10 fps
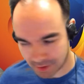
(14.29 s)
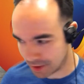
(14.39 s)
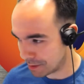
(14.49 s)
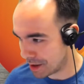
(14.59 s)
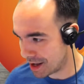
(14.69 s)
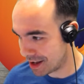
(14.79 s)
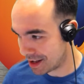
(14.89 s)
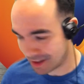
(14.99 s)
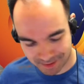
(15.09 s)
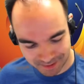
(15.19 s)
Come
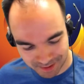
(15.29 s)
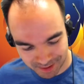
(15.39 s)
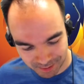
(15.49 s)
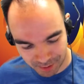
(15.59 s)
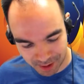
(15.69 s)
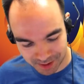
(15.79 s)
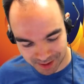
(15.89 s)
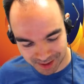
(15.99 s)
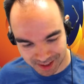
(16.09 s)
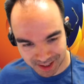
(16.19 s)
on. Where's
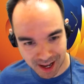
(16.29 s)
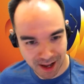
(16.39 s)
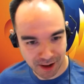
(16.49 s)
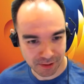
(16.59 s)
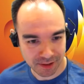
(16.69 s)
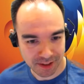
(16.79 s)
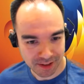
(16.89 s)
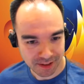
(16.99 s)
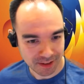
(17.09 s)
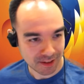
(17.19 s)
the sound?
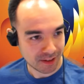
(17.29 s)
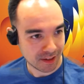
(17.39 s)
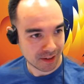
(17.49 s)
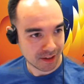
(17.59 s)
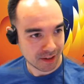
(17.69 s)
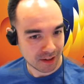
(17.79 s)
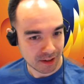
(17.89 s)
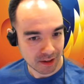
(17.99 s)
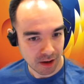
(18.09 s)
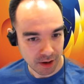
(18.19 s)

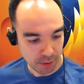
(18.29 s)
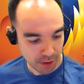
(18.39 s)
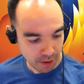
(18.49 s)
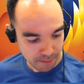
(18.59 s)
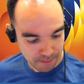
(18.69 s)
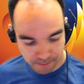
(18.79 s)
Oh, here we go.